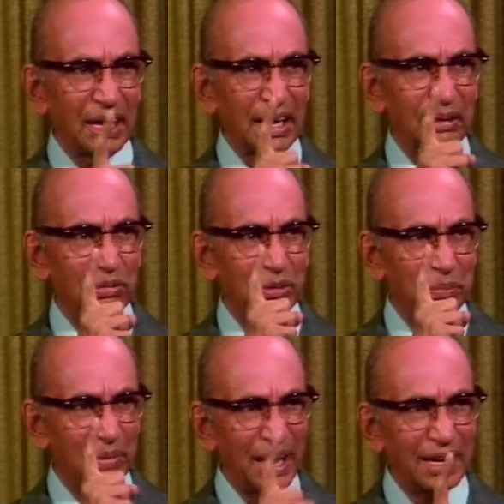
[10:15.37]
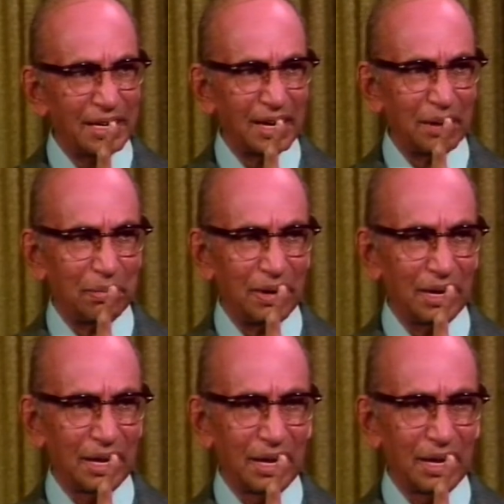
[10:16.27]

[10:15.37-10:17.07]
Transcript: he would make trouble